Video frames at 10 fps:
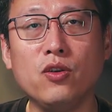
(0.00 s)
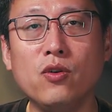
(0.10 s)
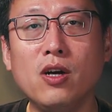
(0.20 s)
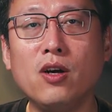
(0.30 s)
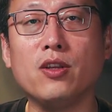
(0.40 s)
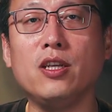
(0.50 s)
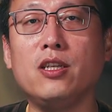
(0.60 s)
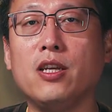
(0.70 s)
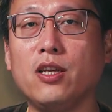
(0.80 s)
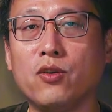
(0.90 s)
requiring
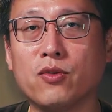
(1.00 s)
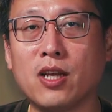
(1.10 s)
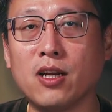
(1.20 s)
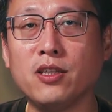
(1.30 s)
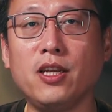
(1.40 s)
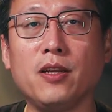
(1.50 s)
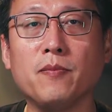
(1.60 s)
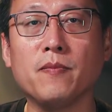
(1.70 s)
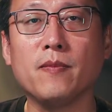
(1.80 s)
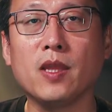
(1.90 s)
high performance and
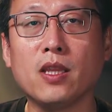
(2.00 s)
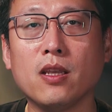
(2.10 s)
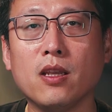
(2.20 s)
low power